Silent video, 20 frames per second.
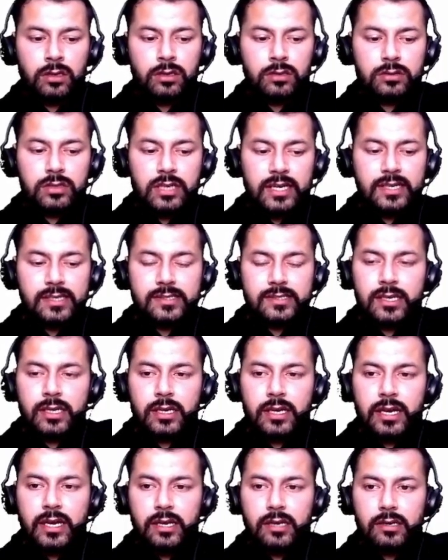That is a
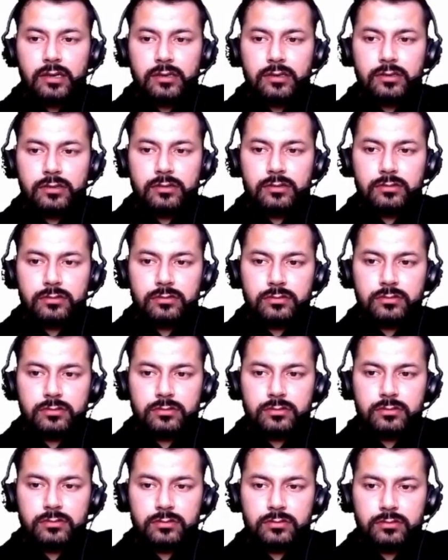error.
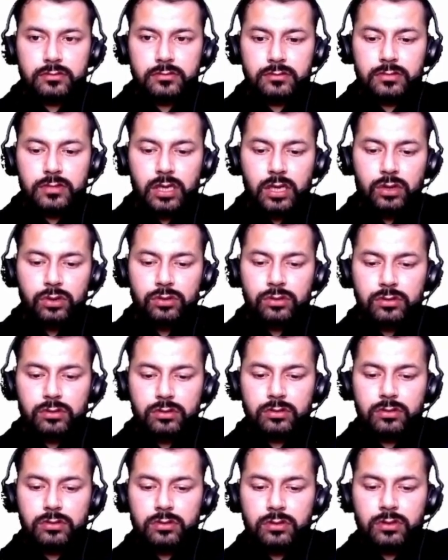Now
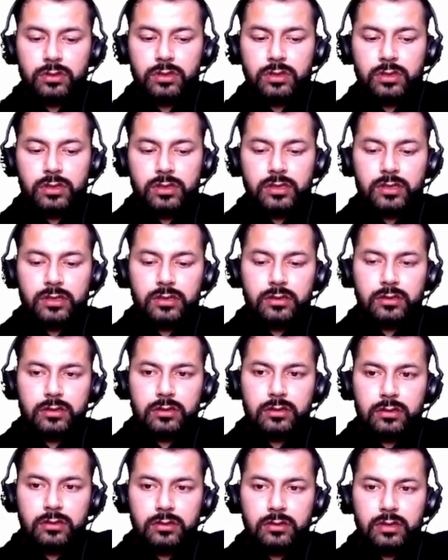
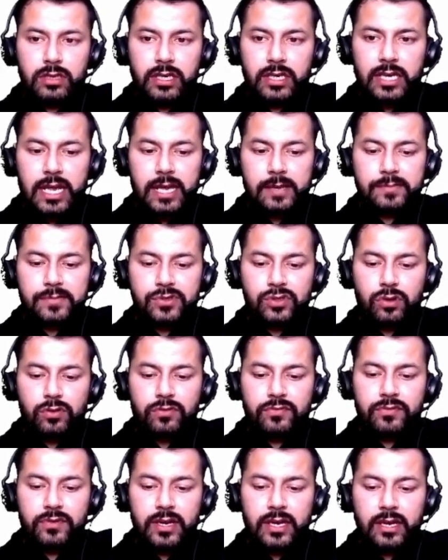the types
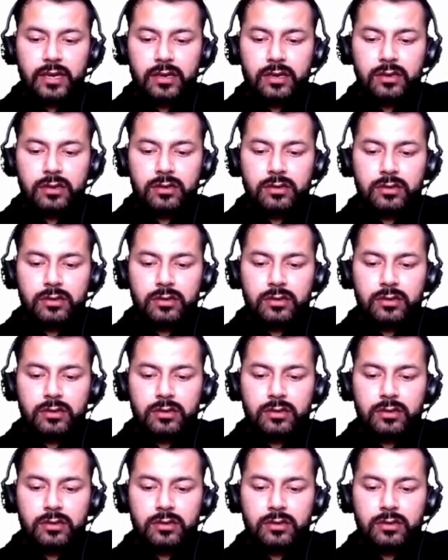of error